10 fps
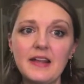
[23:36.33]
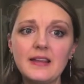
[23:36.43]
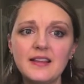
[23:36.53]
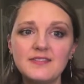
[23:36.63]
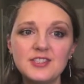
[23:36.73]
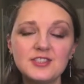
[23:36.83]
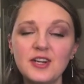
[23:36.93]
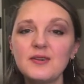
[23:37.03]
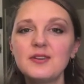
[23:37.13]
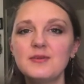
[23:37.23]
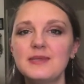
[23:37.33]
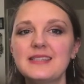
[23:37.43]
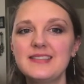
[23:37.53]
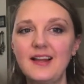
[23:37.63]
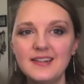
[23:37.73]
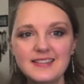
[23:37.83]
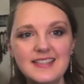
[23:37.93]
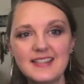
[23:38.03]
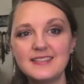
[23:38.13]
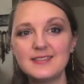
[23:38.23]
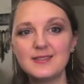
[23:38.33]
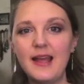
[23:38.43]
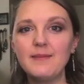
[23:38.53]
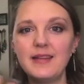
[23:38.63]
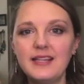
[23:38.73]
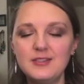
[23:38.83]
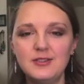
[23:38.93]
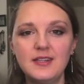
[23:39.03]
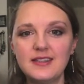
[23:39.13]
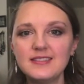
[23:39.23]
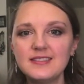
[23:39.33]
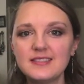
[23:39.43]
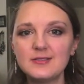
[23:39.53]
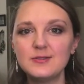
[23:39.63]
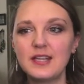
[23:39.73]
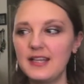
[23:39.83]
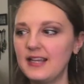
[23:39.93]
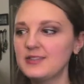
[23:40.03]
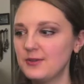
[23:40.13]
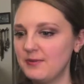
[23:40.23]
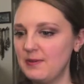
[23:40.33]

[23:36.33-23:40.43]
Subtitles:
I'd love to share with you because honestly, I'm like doing this to connect with